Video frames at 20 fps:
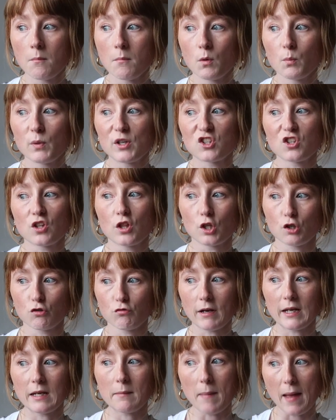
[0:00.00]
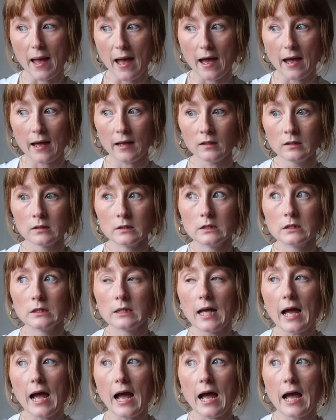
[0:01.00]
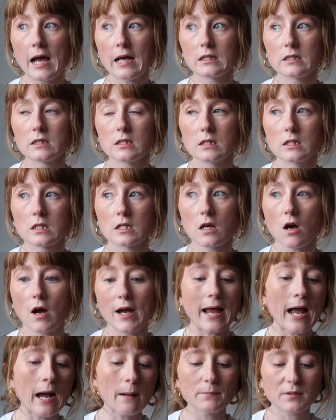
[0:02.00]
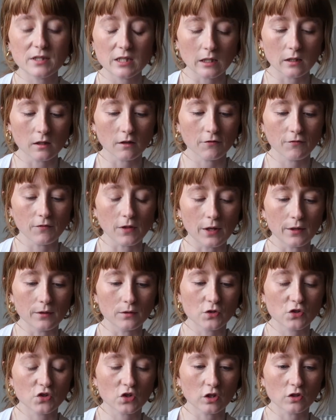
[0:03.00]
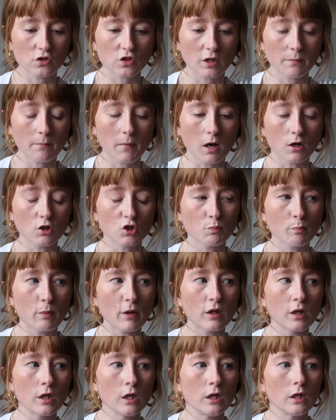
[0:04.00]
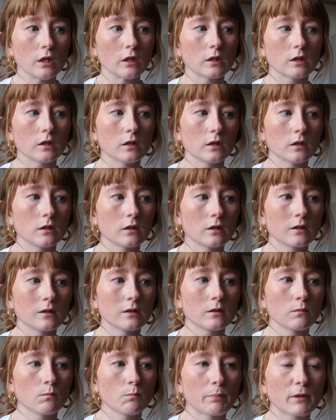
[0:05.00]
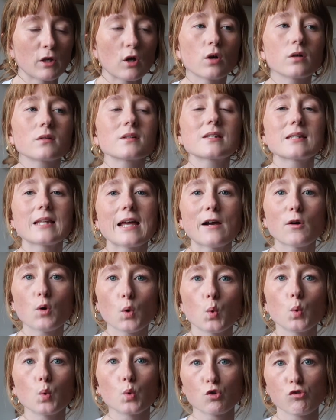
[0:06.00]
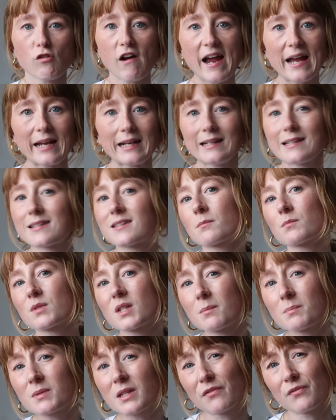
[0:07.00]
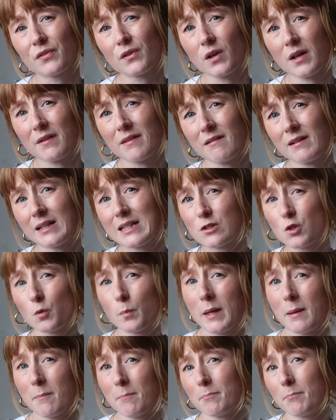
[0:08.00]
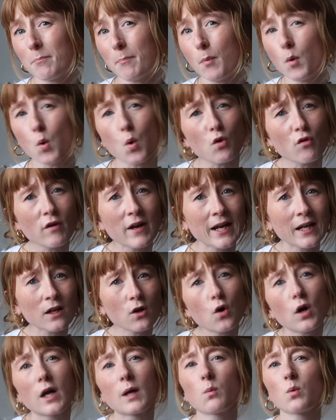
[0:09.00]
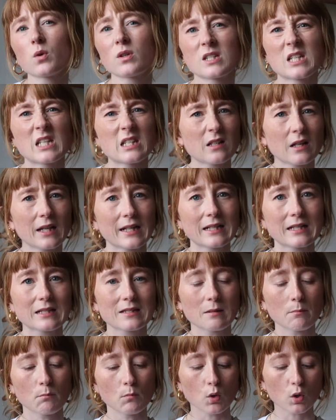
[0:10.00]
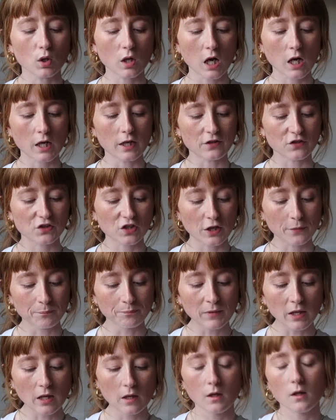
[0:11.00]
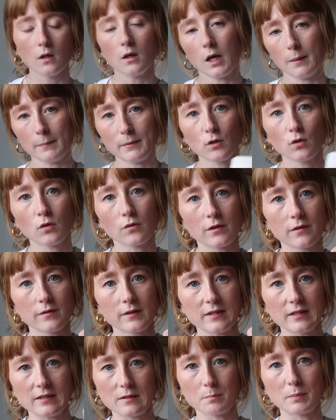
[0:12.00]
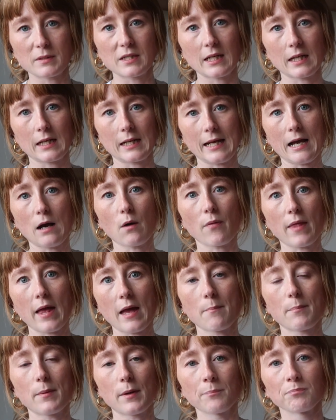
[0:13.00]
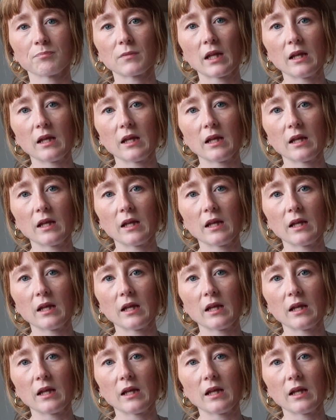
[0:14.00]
which are the grey pair. And I absolutely love those so much, but because they're all grey, sometimes I feel like they're a little bit boring, or I wanted like some more colour. So I mean, not that this is particularly out there, but